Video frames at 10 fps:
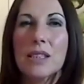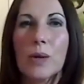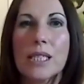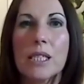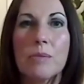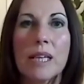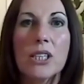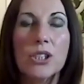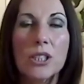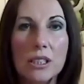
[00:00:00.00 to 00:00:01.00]
20
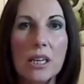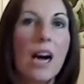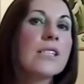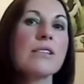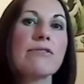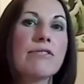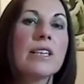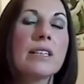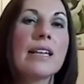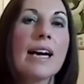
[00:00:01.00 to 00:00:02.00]
minutes, you start to
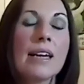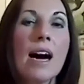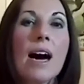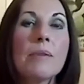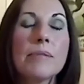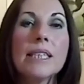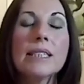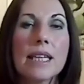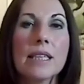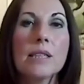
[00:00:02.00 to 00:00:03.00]
feel that calmness
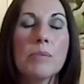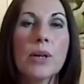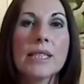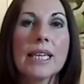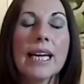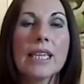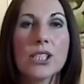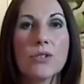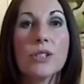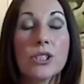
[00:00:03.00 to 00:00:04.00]
in the body and
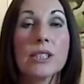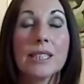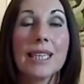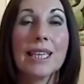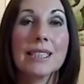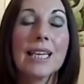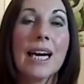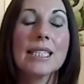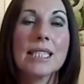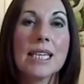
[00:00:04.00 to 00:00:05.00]
to reduce the
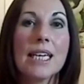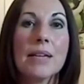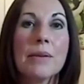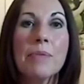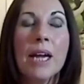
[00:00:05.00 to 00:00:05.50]
anxiety.